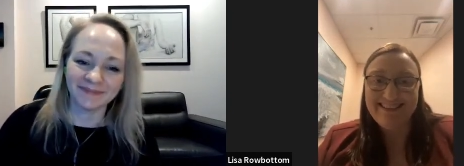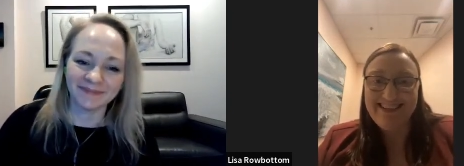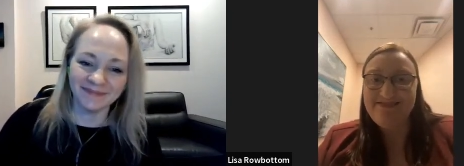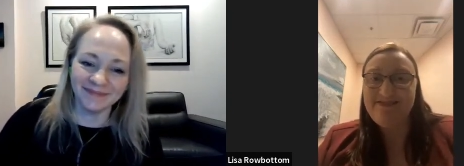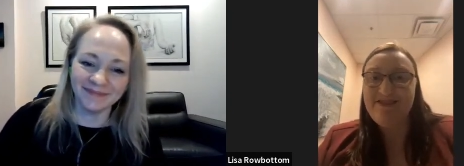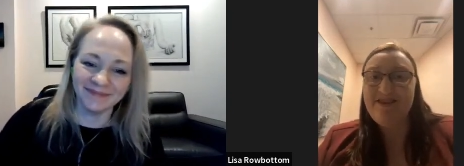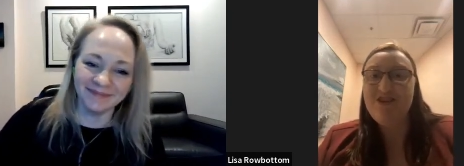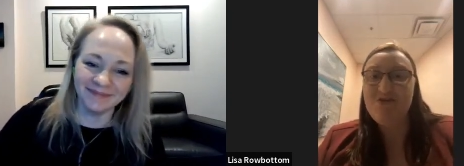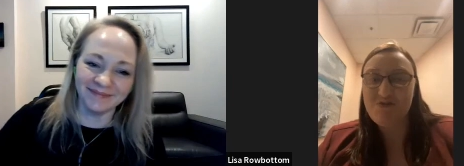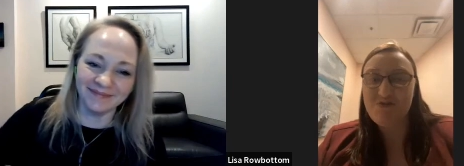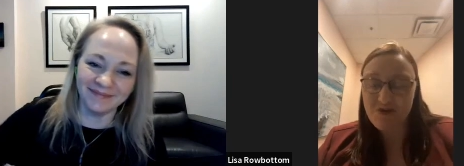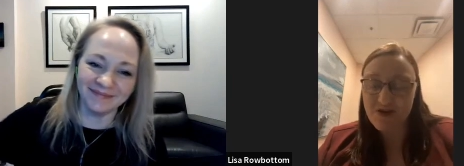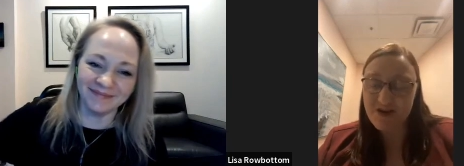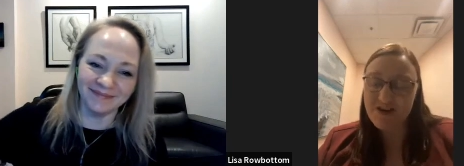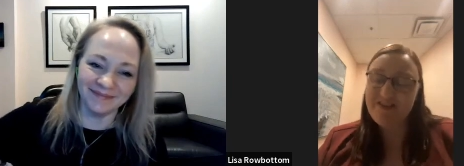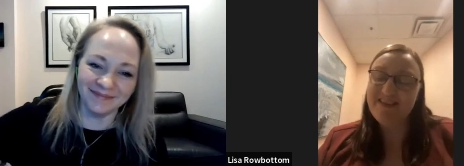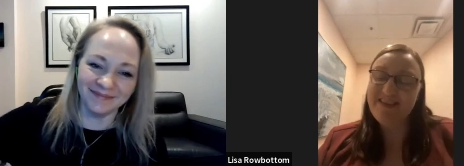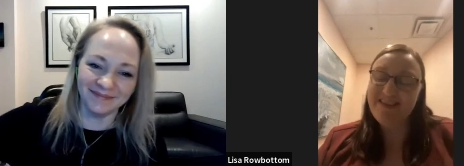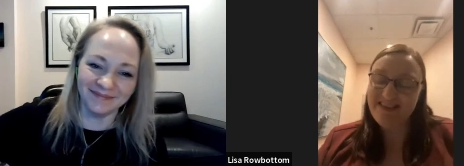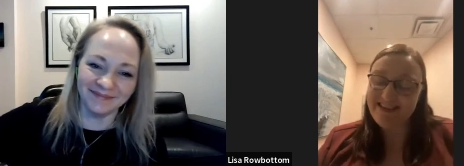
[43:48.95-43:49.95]
Speaker 1: when you
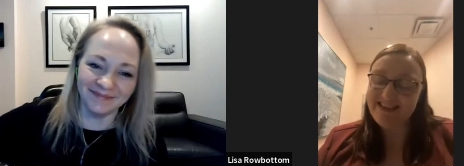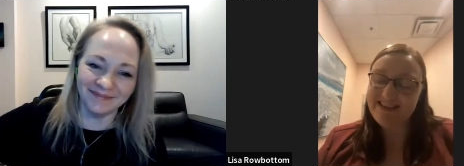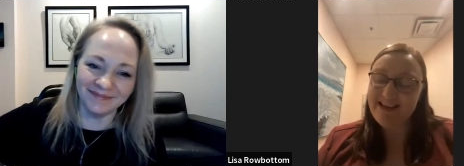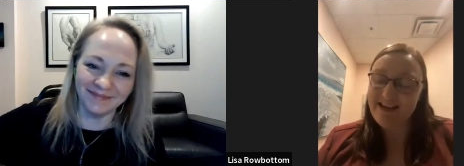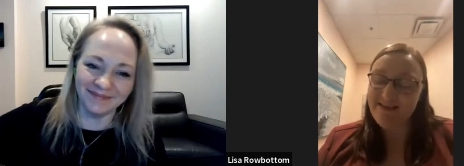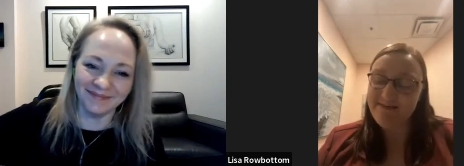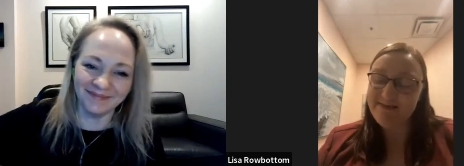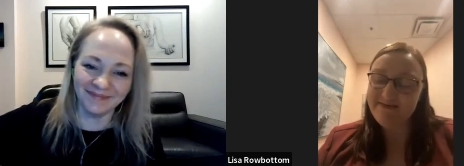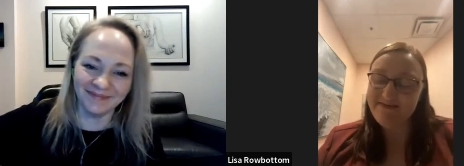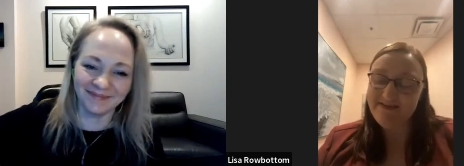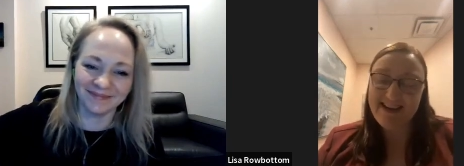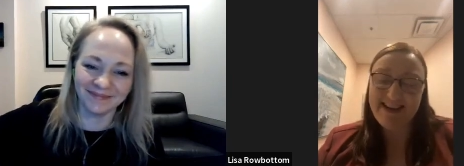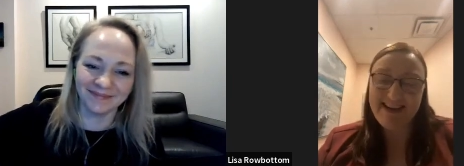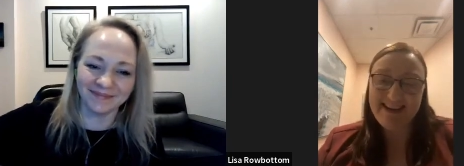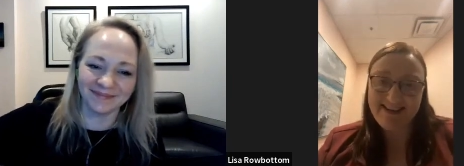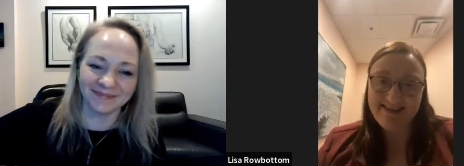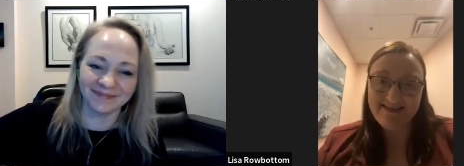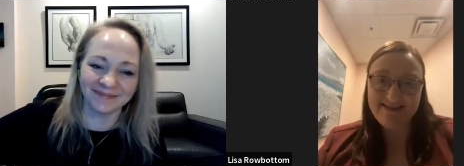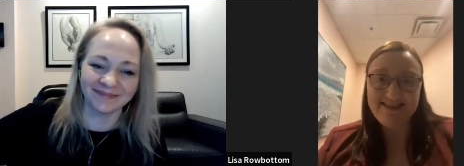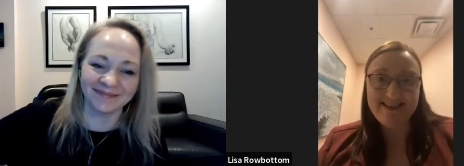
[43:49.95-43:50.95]
work with these type of
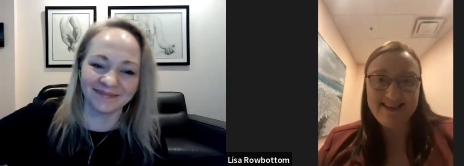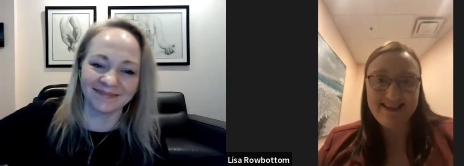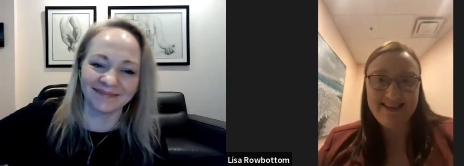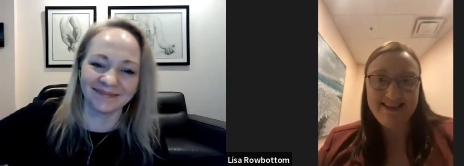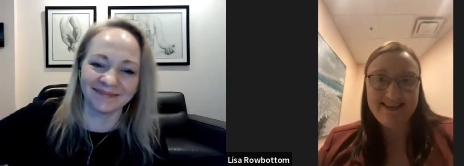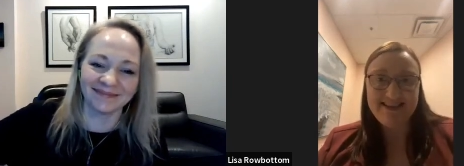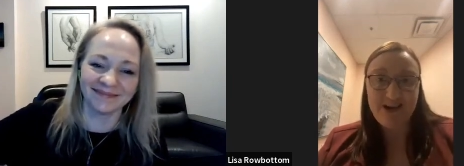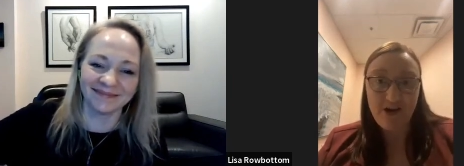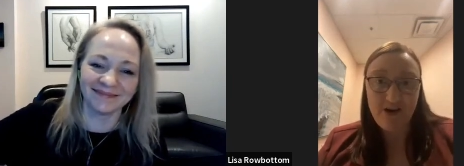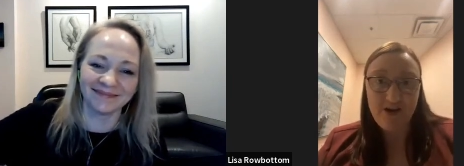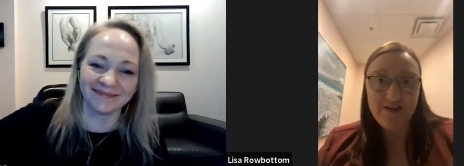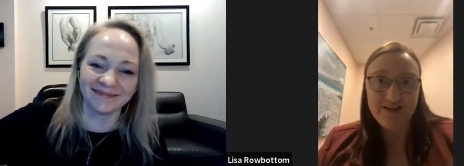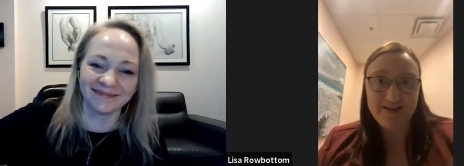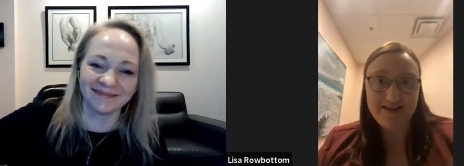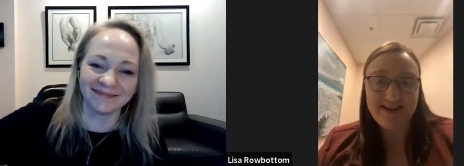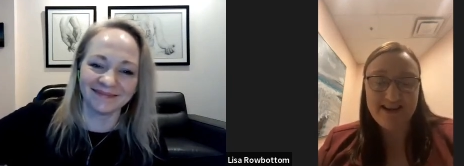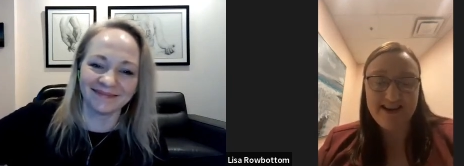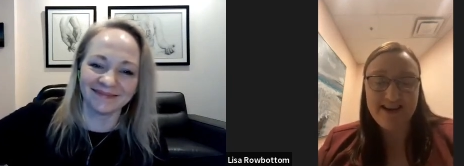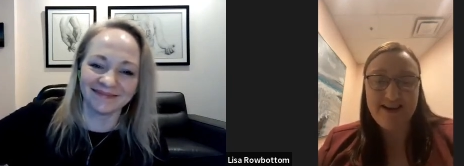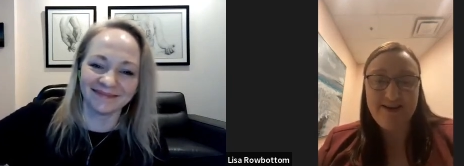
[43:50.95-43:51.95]
diagnoses all the
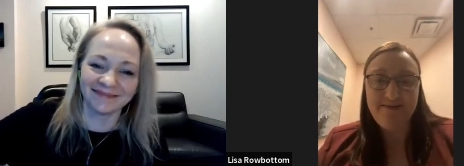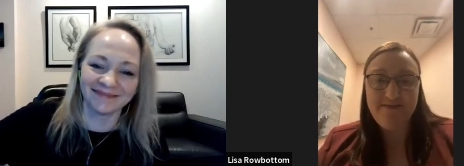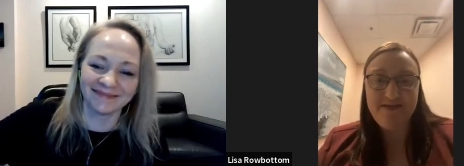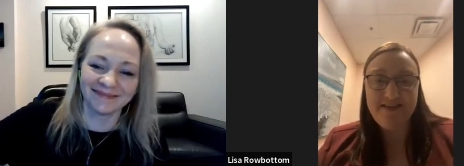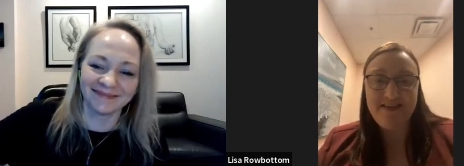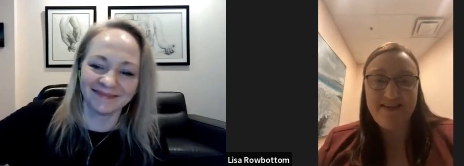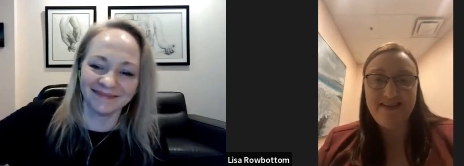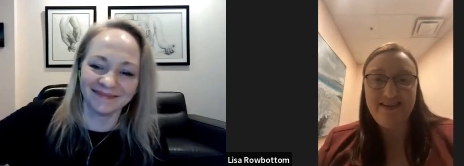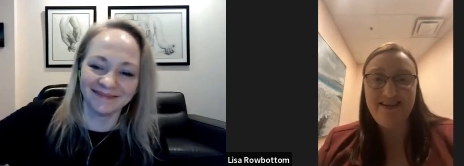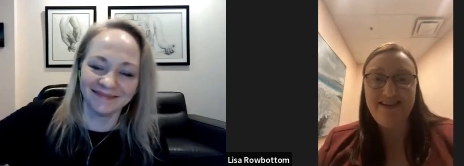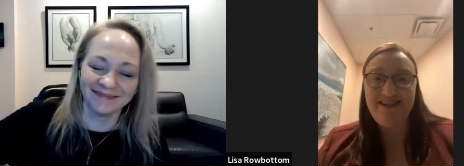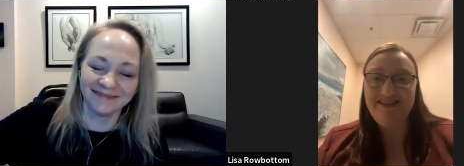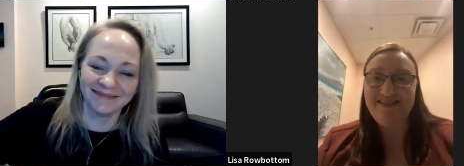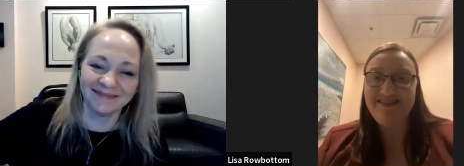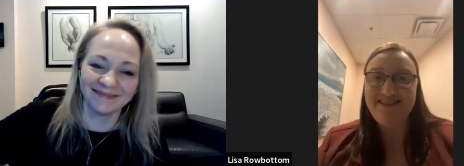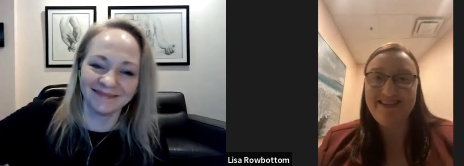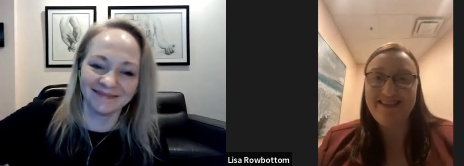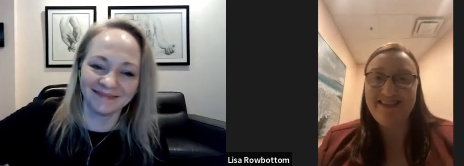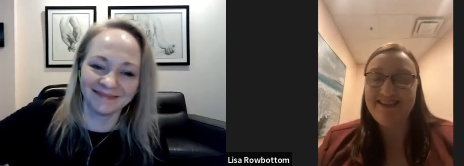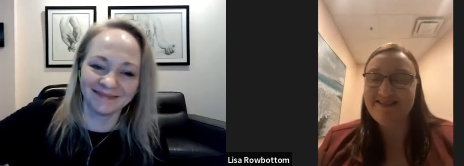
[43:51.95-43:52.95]
time and then you
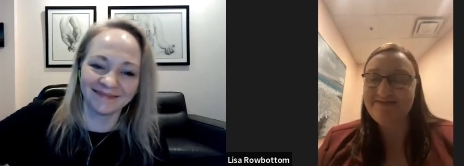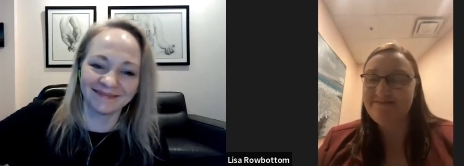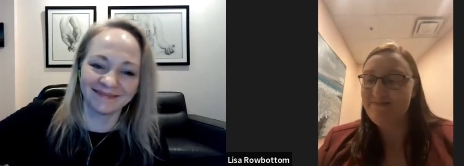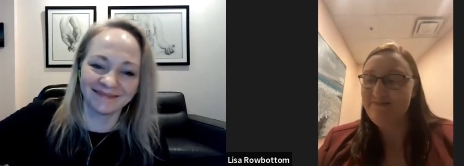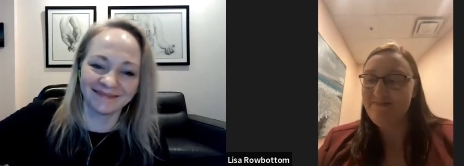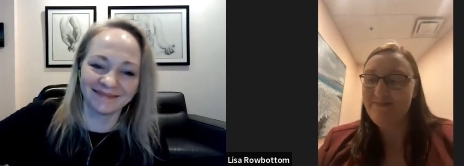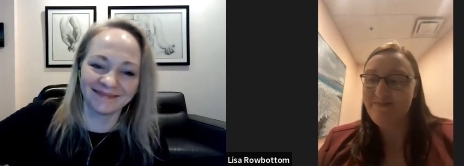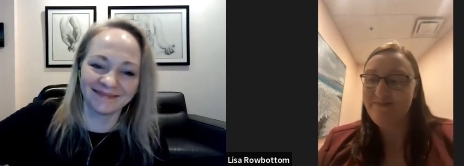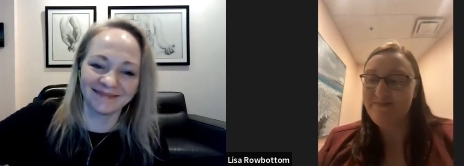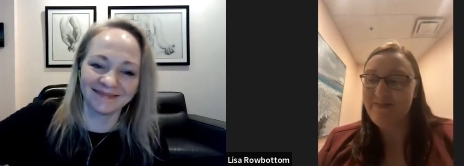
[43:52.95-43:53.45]
see them